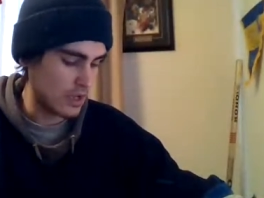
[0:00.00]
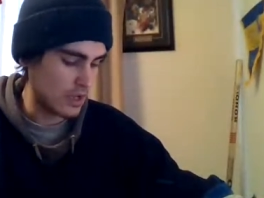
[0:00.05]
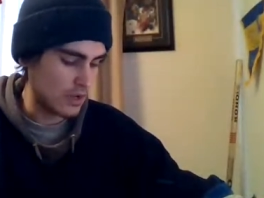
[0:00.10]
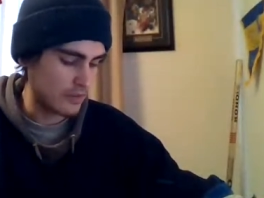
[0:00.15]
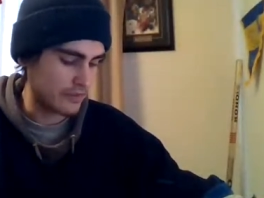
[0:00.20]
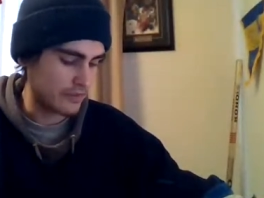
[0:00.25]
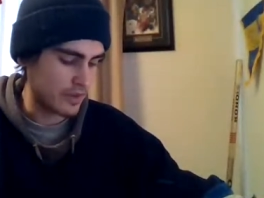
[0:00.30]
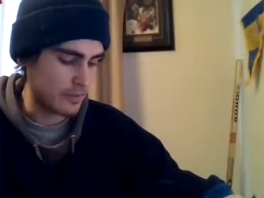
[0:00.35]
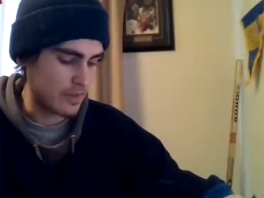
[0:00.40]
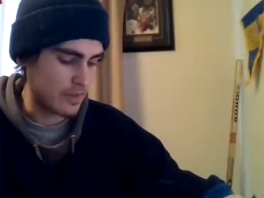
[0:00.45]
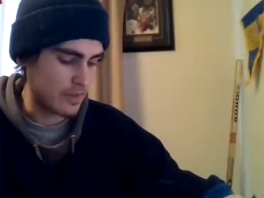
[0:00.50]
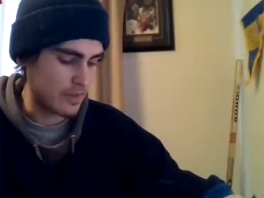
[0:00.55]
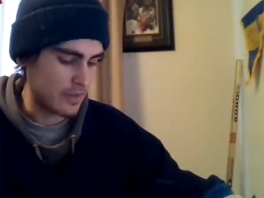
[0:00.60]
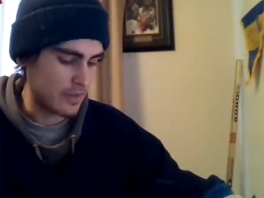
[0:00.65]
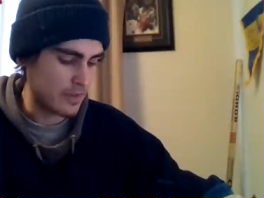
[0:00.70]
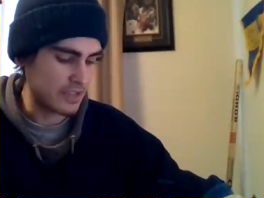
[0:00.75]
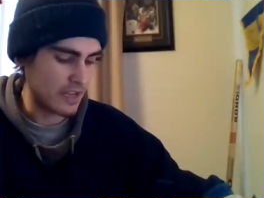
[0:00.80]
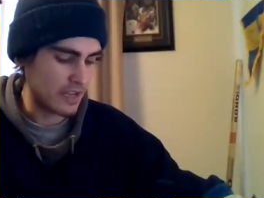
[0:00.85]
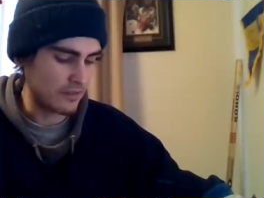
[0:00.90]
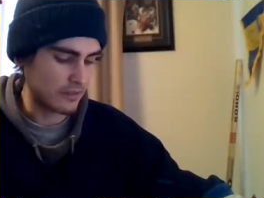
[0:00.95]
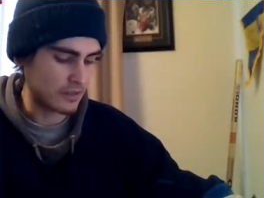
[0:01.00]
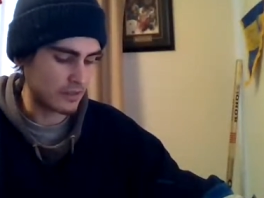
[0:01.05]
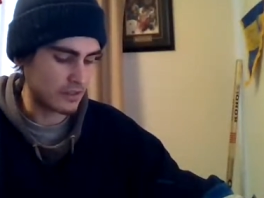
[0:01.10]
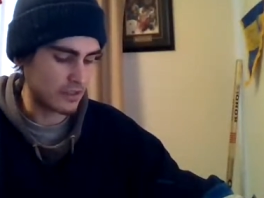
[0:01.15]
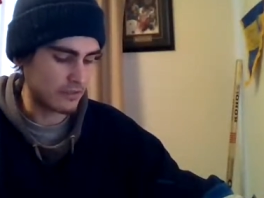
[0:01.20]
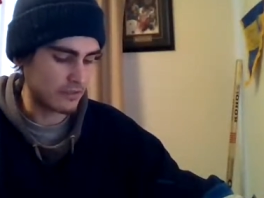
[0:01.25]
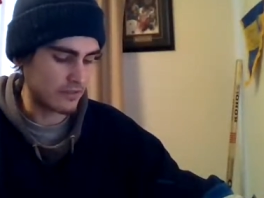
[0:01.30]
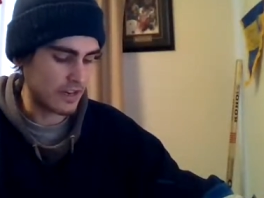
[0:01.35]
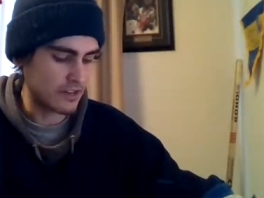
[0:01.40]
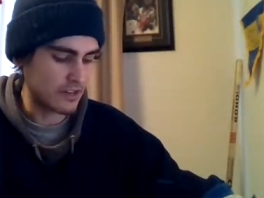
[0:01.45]
from the Devils,
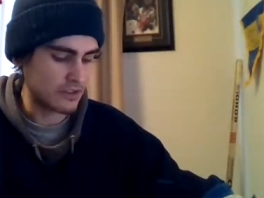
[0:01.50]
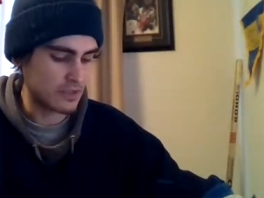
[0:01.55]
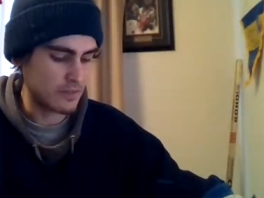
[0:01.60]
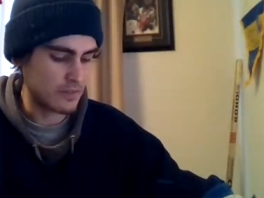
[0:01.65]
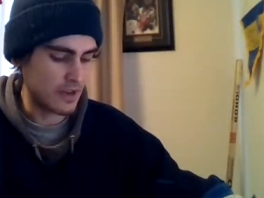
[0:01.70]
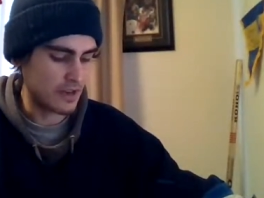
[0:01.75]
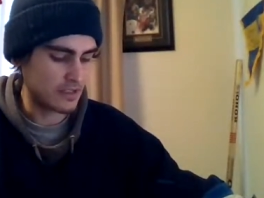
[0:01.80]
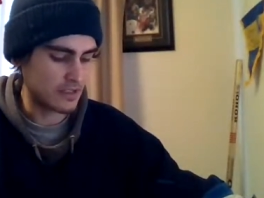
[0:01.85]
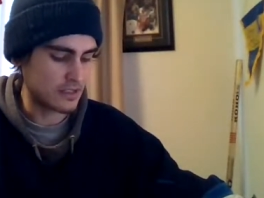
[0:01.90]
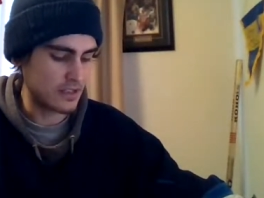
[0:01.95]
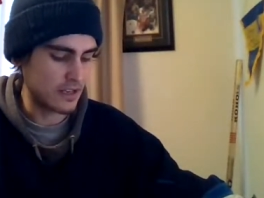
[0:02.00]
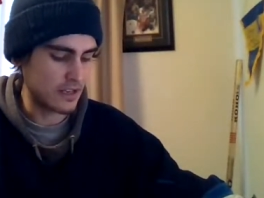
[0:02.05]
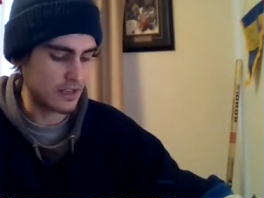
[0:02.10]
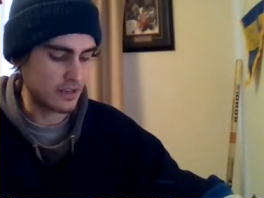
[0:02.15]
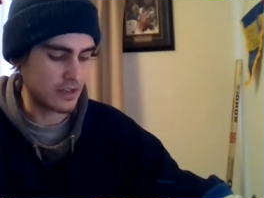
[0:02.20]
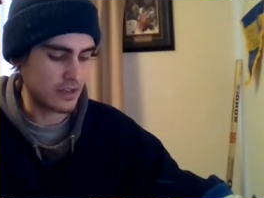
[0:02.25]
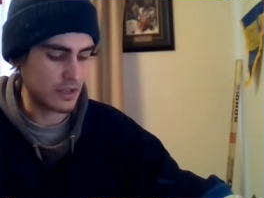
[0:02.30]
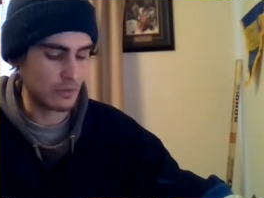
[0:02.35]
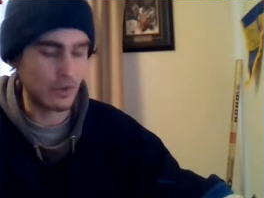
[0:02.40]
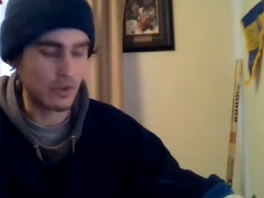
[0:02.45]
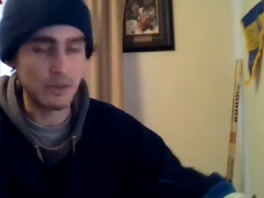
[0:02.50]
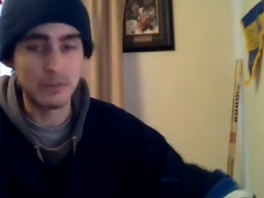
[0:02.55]
and the Rangers might sneak another one.